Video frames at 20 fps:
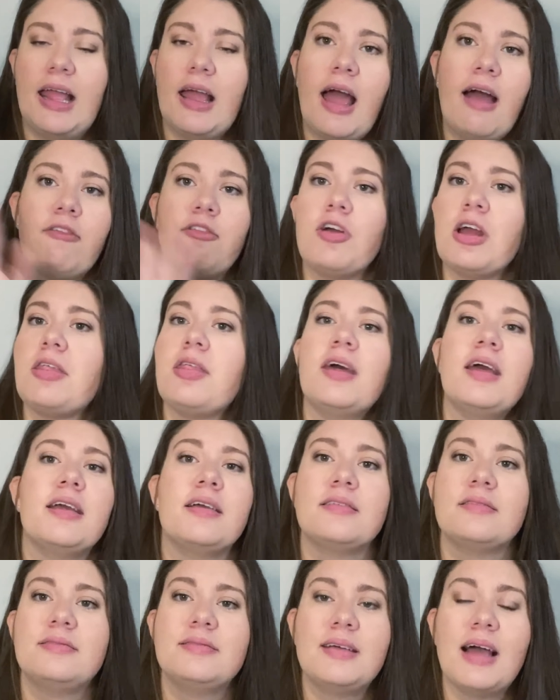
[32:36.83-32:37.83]

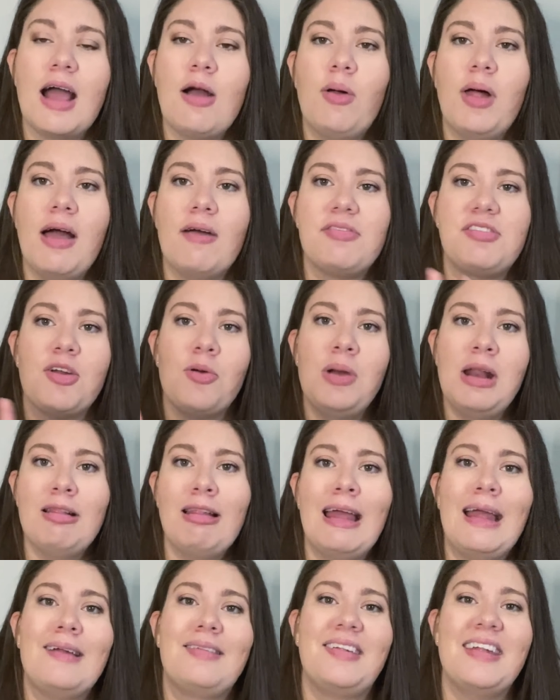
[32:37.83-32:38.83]
everything. I will have so many
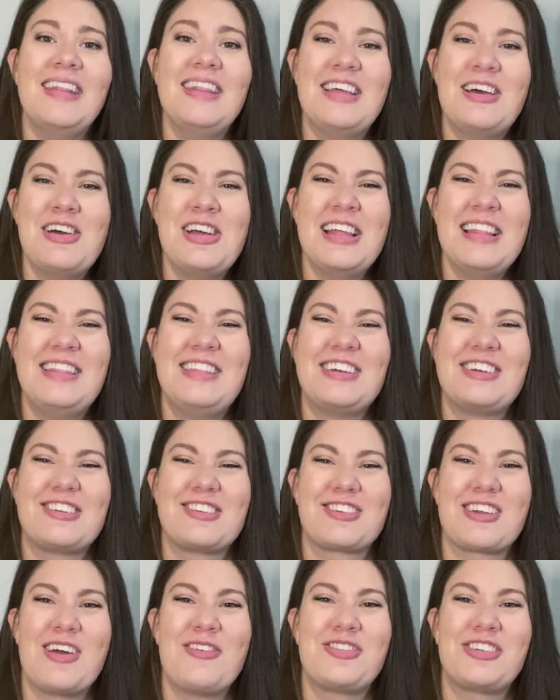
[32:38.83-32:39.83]
links in the
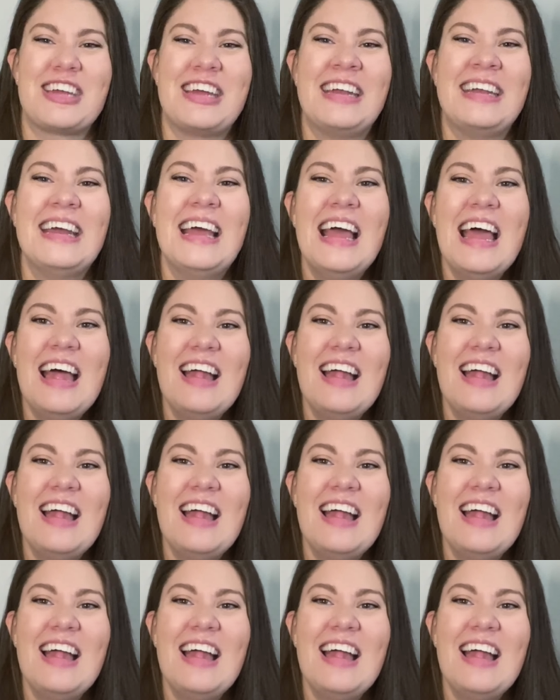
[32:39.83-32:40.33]
description.